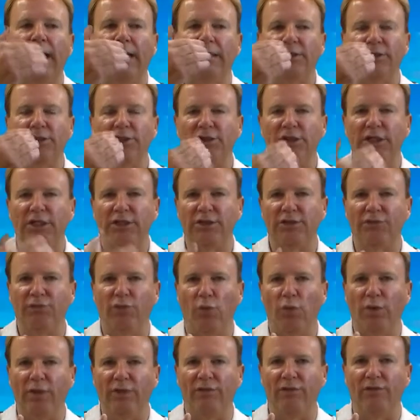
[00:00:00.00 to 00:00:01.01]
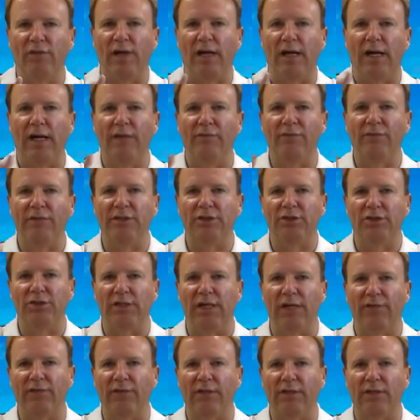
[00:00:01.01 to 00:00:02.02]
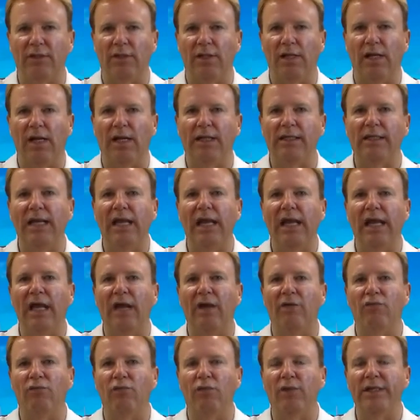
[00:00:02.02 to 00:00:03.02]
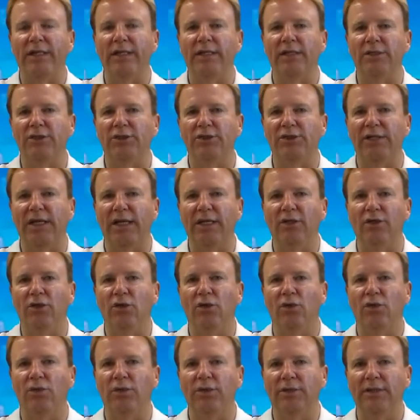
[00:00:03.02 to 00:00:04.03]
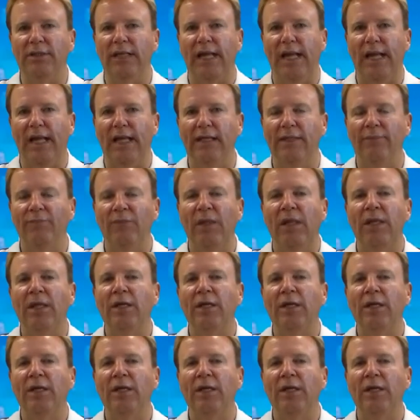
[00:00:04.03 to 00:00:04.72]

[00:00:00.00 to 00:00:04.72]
at 6:45 to 7 o'clock every single day.